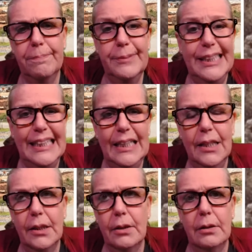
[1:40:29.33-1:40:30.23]

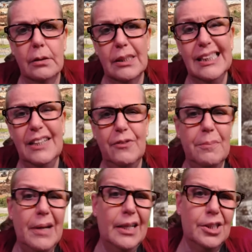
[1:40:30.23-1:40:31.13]
DNA'd to see if it
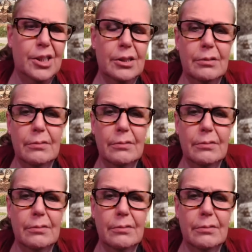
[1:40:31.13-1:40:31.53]
matched.